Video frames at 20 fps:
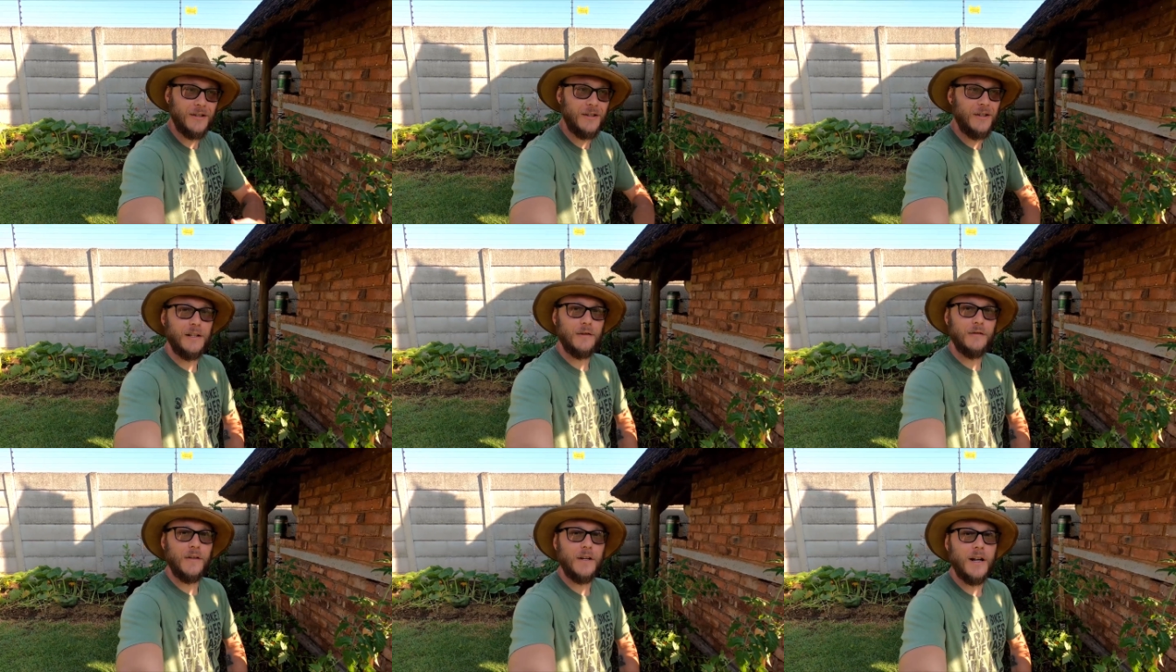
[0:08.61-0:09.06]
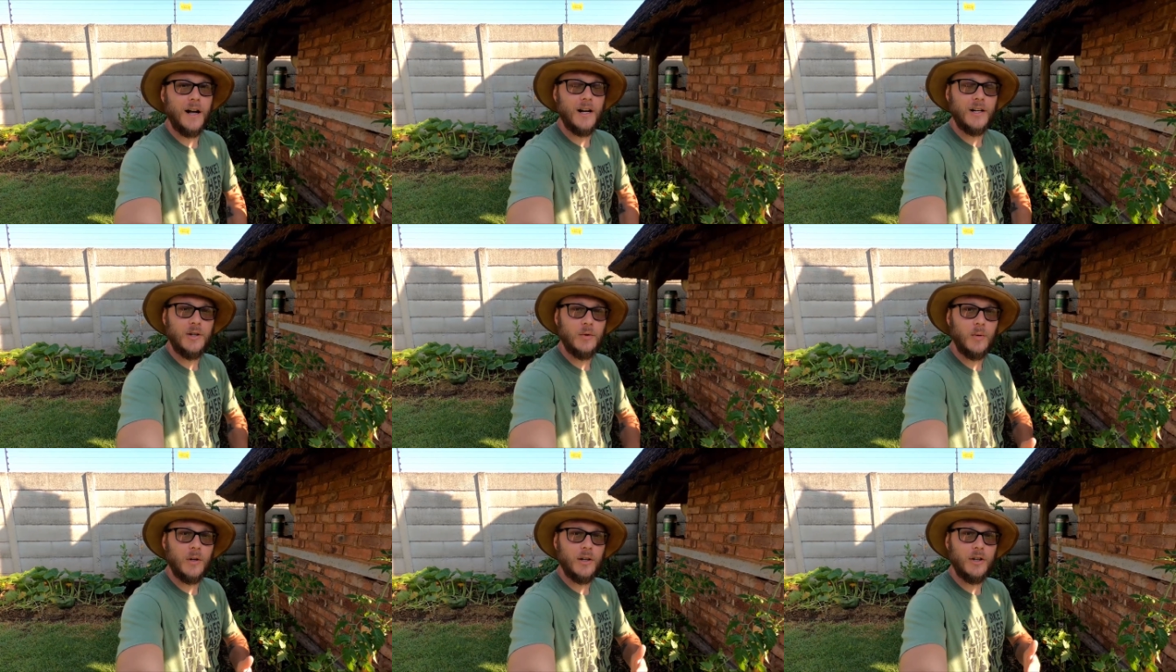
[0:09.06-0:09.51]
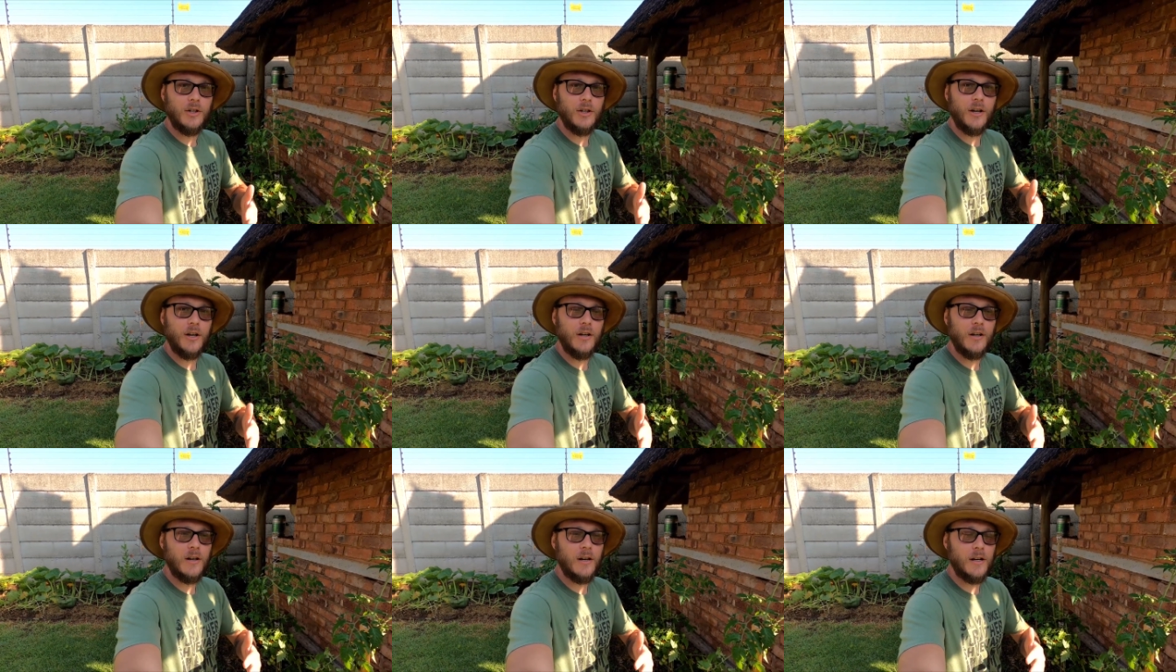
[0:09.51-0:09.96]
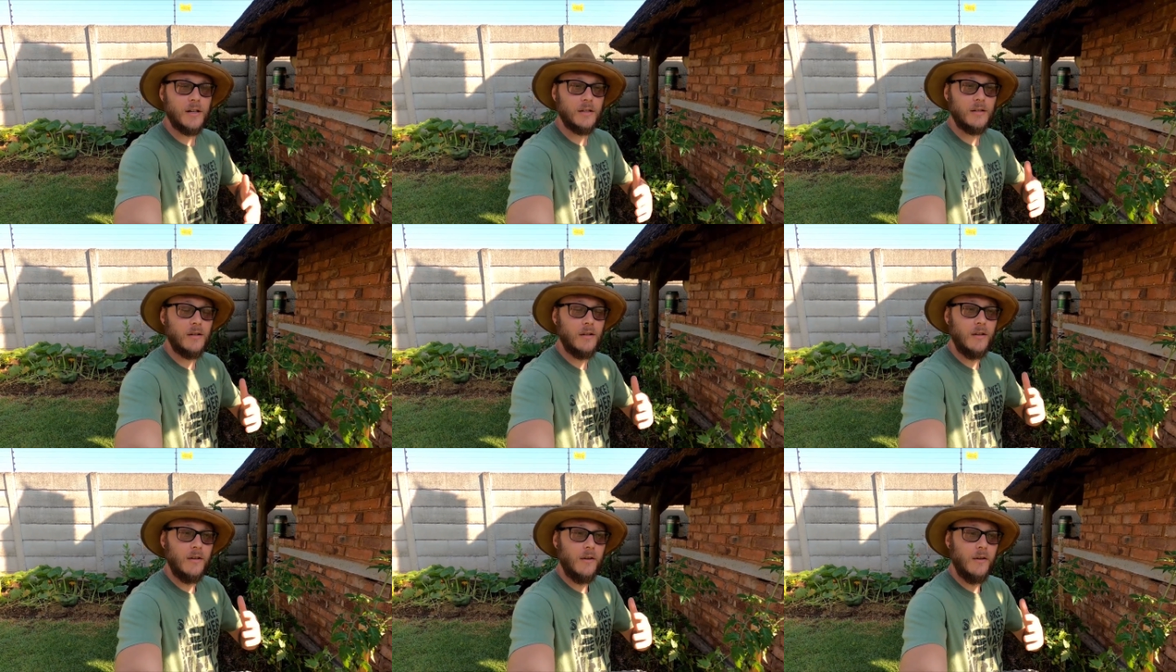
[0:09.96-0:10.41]
In this video, I just want to show you
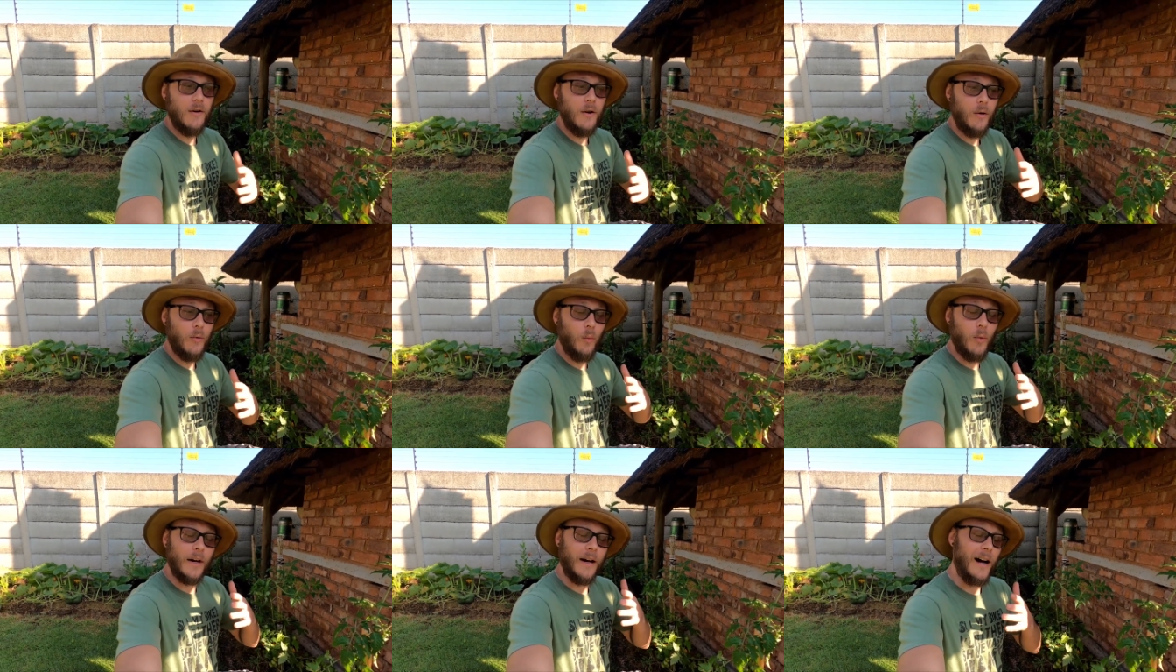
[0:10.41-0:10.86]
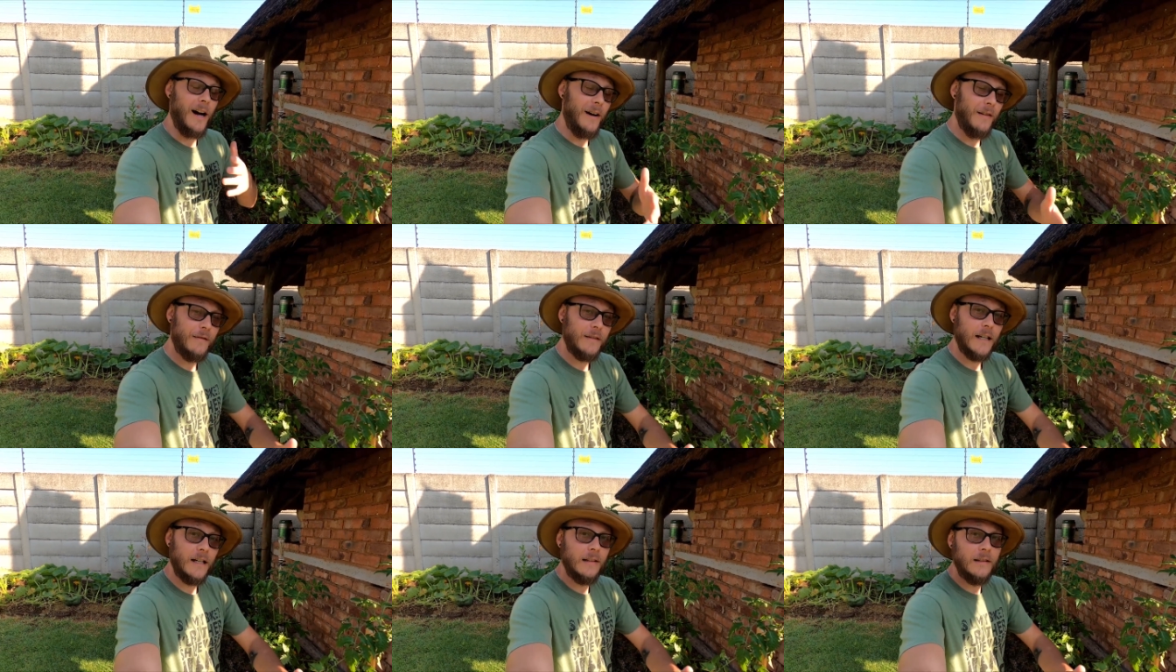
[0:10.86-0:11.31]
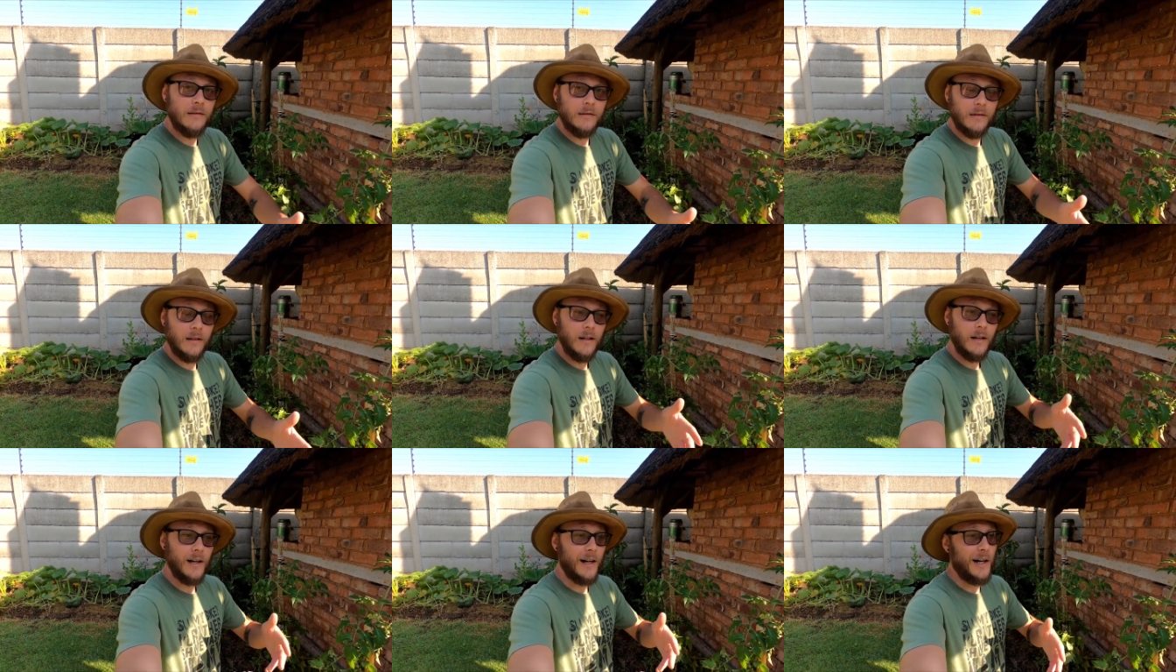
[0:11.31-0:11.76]
guys what I've done,